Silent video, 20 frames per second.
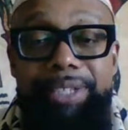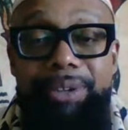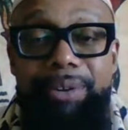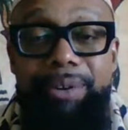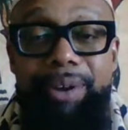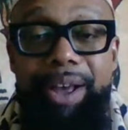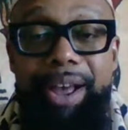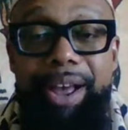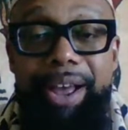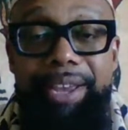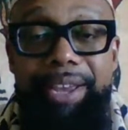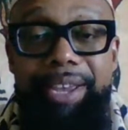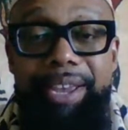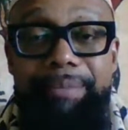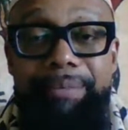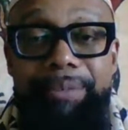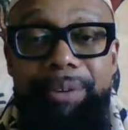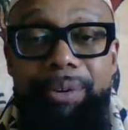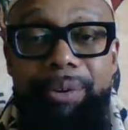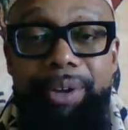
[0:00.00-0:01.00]
So I
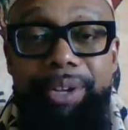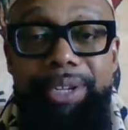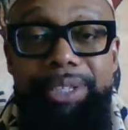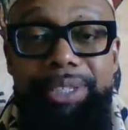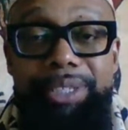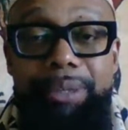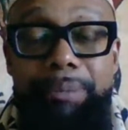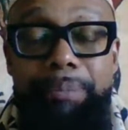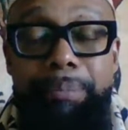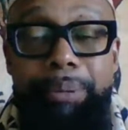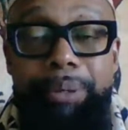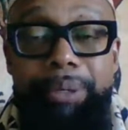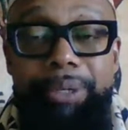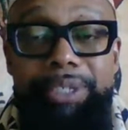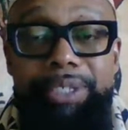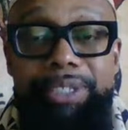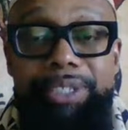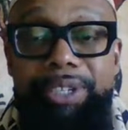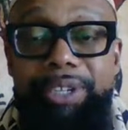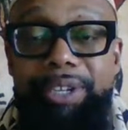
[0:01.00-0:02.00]
am going to
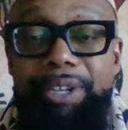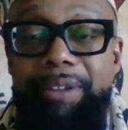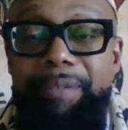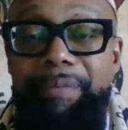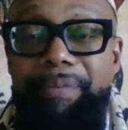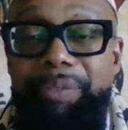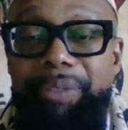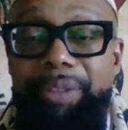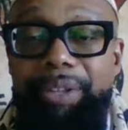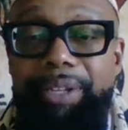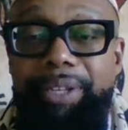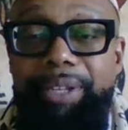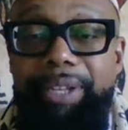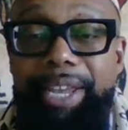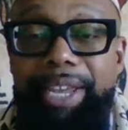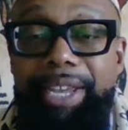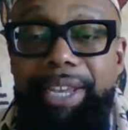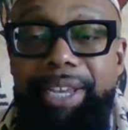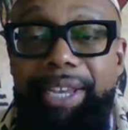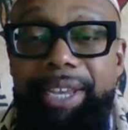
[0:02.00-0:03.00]
put the
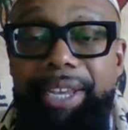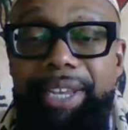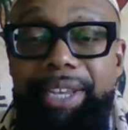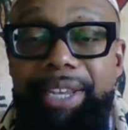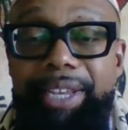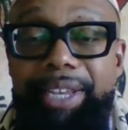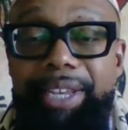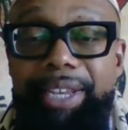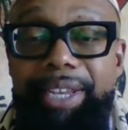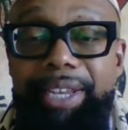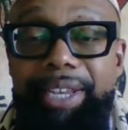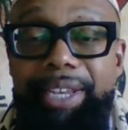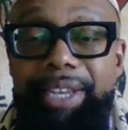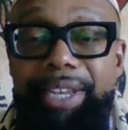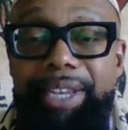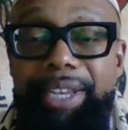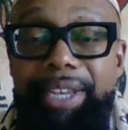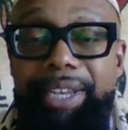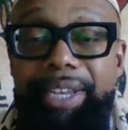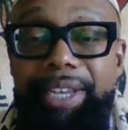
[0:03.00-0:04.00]
link in the
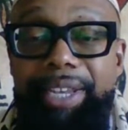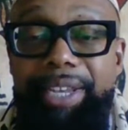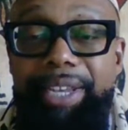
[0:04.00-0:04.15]
chat.